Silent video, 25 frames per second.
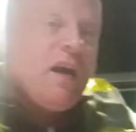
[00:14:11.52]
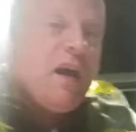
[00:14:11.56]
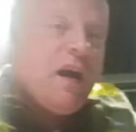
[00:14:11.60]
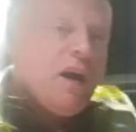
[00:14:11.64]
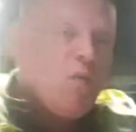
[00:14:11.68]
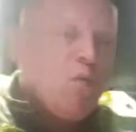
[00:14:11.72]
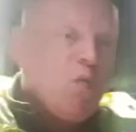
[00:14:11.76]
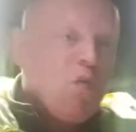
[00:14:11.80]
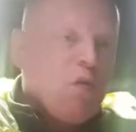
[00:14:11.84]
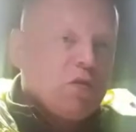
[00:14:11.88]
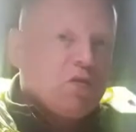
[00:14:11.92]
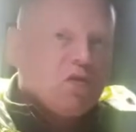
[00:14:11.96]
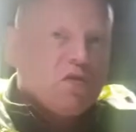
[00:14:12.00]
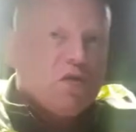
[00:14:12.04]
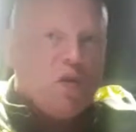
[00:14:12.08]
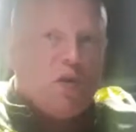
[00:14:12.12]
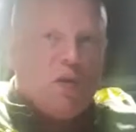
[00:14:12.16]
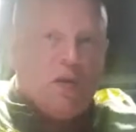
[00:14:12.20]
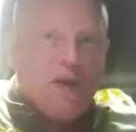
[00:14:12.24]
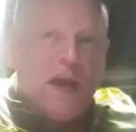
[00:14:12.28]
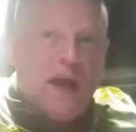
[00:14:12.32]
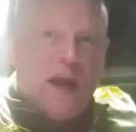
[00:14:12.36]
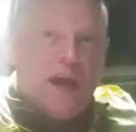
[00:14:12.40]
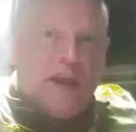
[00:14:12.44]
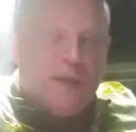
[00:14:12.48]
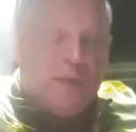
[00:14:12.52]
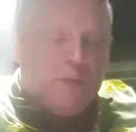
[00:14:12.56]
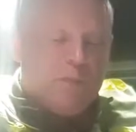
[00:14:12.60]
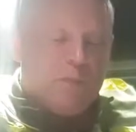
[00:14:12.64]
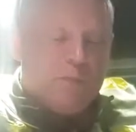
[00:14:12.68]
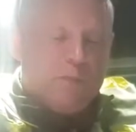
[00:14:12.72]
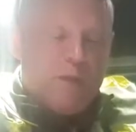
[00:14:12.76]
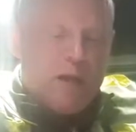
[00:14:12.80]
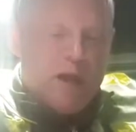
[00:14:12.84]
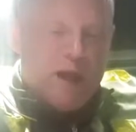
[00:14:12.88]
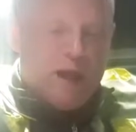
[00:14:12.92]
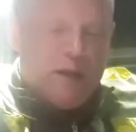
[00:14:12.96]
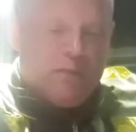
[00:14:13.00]
I won't sort of head up
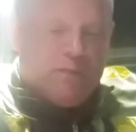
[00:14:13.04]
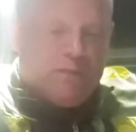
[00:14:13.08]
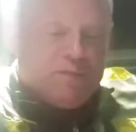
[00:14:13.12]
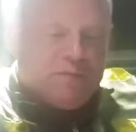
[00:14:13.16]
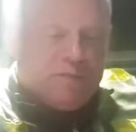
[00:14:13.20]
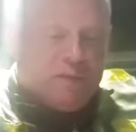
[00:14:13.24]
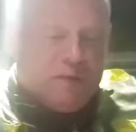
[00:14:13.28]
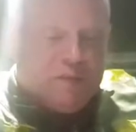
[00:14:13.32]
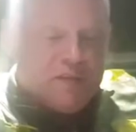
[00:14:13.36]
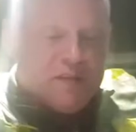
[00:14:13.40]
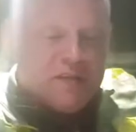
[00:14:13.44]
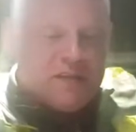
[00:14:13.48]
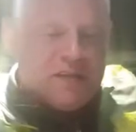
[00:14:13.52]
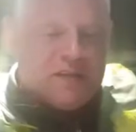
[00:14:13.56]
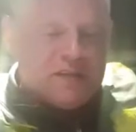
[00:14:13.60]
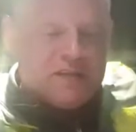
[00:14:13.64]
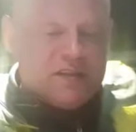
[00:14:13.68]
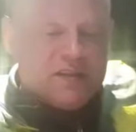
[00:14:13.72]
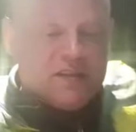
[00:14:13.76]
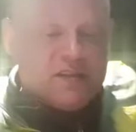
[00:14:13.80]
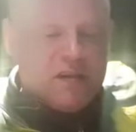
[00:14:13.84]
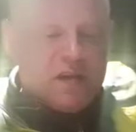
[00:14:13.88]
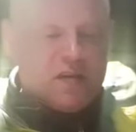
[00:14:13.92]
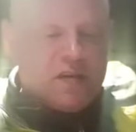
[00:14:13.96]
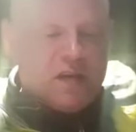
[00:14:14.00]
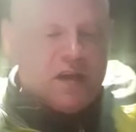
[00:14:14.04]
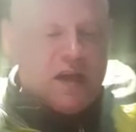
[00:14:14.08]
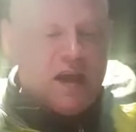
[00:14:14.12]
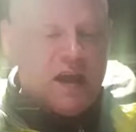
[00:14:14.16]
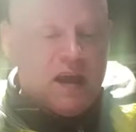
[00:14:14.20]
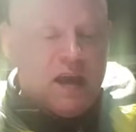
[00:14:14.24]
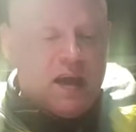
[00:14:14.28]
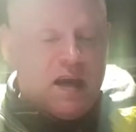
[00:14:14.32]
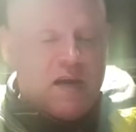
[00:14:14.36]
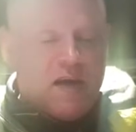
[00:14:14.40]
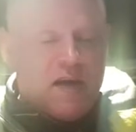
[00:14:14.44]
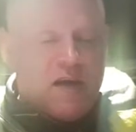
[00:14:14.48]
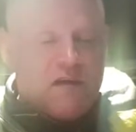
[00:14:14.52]
to my sister's on
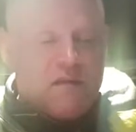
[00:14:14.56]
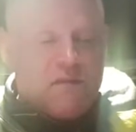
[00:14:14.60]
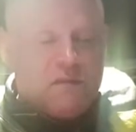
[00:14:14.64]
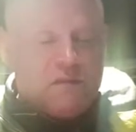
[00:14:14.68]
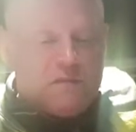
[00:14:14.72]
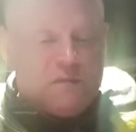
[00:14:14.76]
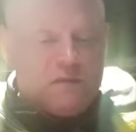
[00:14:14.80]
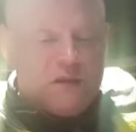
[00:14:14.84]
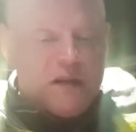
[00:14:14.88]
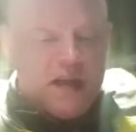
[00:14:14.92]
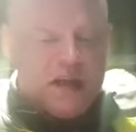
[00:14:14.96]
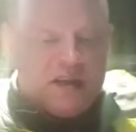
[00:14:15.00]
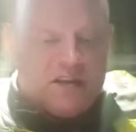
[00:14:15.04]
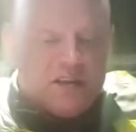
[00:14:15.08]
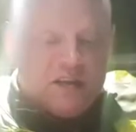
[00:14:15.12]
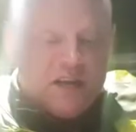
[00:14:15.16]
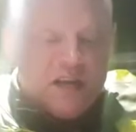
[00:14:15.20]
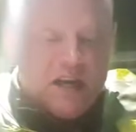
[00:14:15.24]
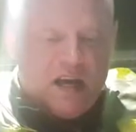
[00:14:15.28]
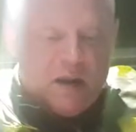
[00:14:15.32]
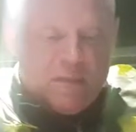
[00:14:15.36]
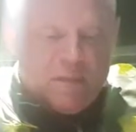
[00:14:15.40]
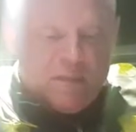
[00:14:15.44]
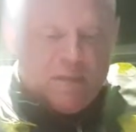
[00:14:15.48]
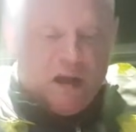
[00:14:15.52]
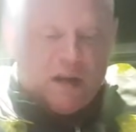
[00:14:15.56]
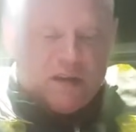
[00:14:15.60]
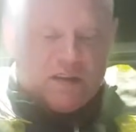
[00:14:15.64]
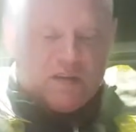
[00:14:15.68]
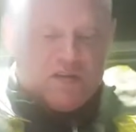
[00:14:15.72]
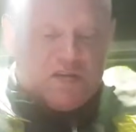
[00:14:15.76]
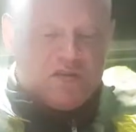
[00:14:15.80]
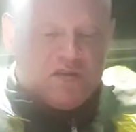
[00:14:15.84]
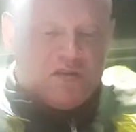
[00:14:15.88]
the next day. I'll just